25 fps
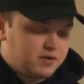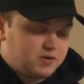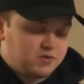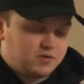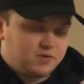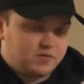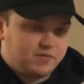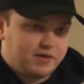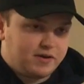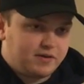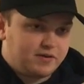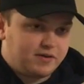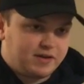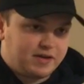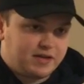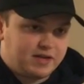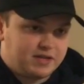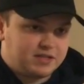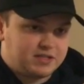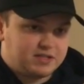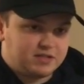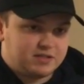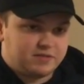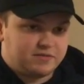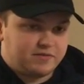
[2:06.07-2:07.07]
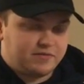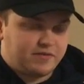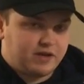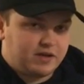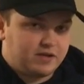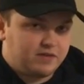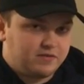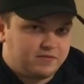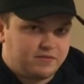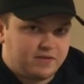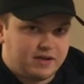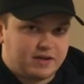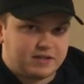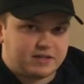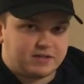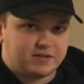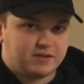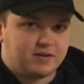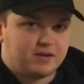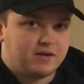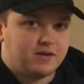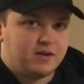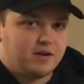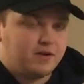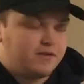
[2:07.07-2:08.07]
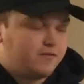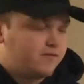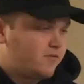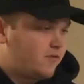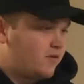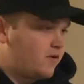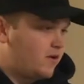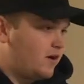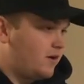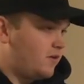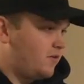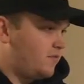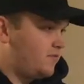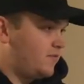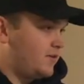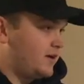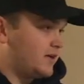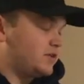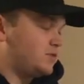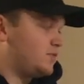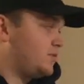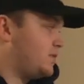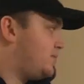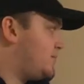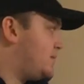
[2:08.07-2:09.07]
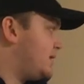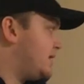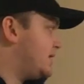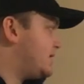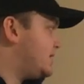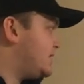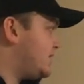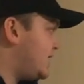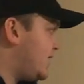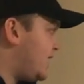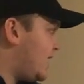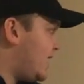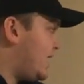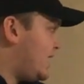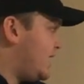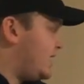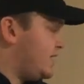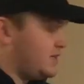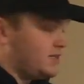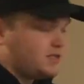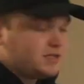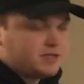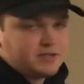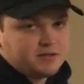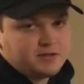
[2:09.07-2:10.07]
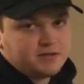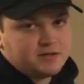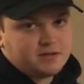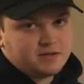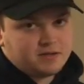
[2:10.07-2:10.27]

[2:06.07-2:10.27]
to a variation of health factor. For our health factor, we picked age.